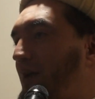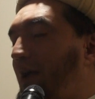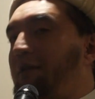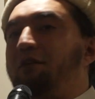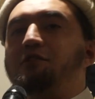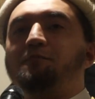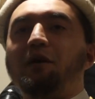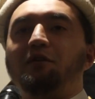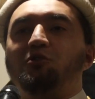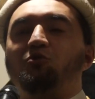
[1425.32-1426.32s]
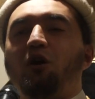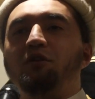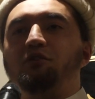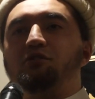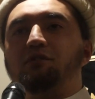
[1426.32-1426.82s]
And it is better to
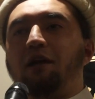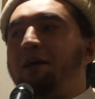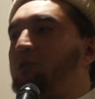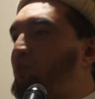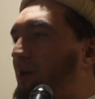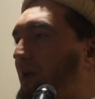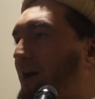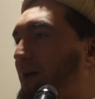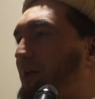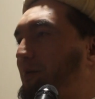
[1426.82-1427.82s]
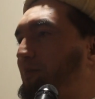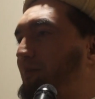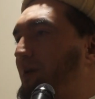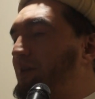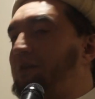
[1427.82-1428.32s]
understand one
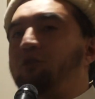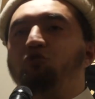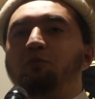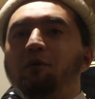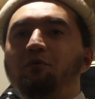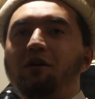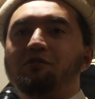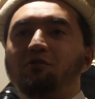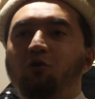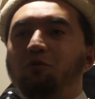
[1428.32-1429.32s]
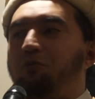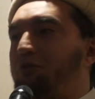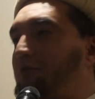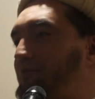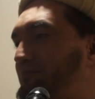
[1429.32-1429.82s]
ayah than to memorize the whole
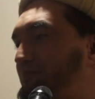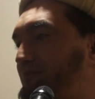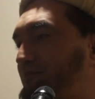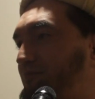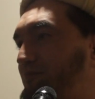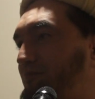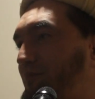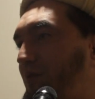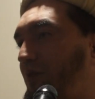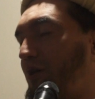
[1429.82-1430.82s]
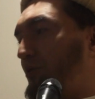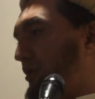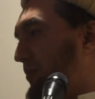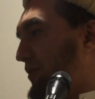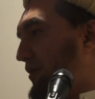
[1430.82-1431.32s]
book. Allahu
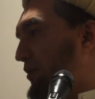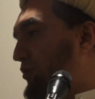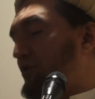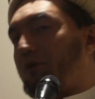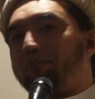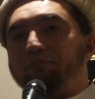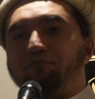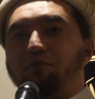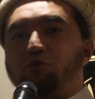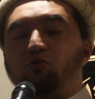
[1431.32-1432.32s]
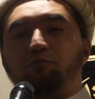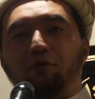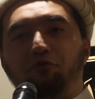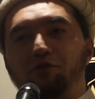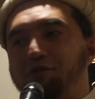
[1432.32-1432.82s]
Akbar. And I this was
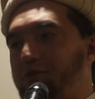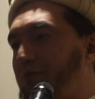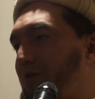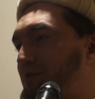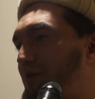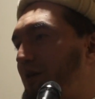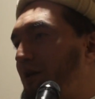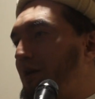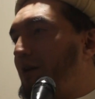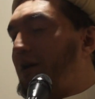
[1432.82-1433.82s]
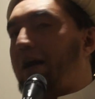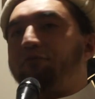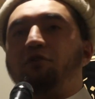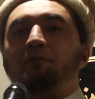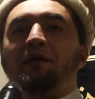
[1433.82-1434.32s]
my first experience.
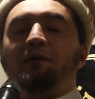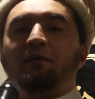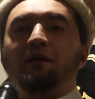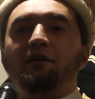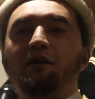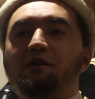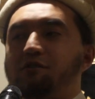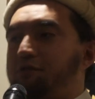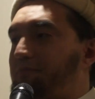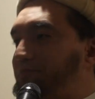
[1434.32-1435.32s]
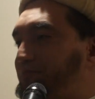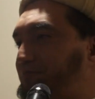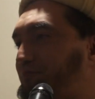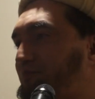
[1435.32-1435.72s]
After many, many years,